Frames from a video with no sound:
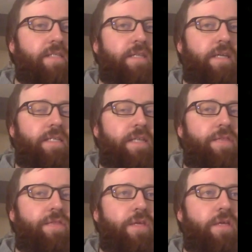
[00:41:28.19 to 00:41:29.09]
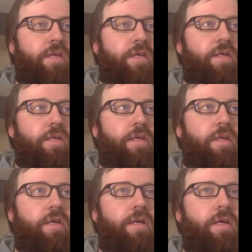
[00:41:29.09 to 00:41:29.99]
thing, as I think
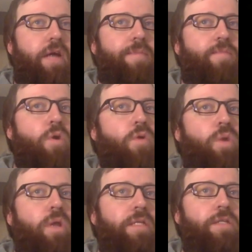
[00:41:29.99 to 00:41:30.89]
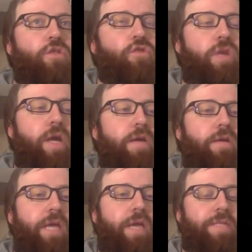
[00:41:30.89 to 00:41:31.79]
I'm more willing to try
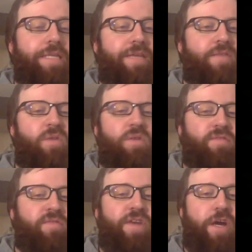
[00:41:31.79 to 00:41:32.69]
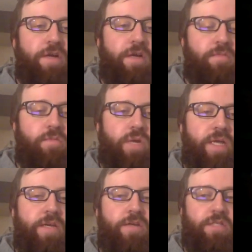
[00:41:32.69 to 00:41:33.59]
out games I never would have even fired up when
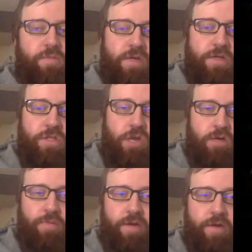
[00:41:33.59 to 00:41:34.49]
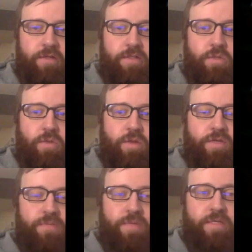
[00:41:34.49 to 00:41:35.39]
I hear someone else talk about it. So whether
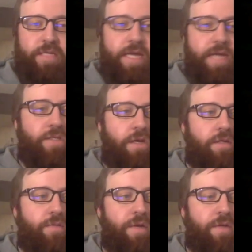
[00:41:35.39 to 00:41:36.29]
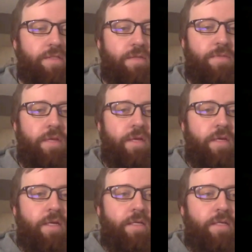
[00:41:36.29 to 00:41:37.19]
it's been Dan talking about some
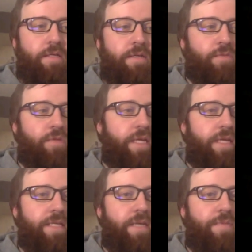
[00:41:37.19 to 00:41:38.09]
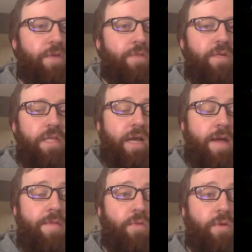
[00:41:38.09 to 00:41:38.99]
really in-depth RP, like
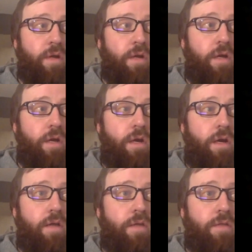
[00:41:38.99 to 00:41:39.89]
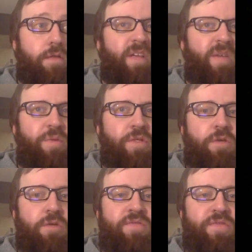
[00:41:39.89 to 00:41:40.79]
I remember uh, stuff like
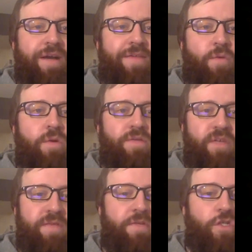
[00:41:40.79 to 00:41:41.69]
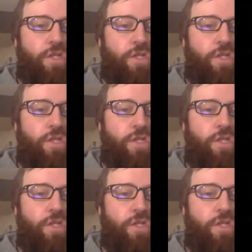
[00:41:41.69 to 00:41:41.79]
Persona Five, I wouldn't have given a